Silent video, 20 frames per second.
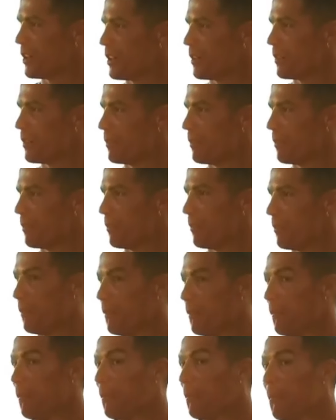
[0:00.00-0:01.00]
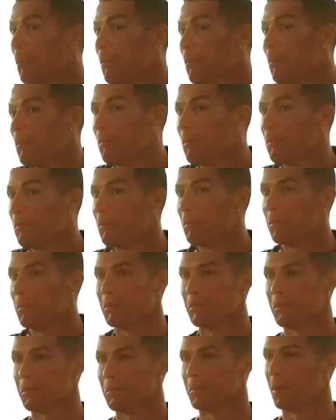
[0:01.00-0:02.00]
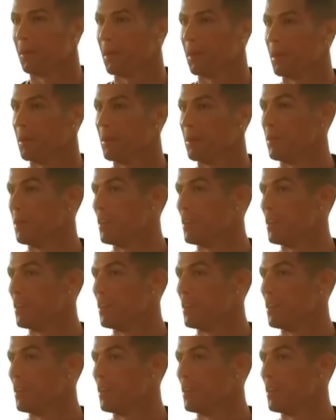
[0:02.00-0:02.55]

Marriage is included in our life plans.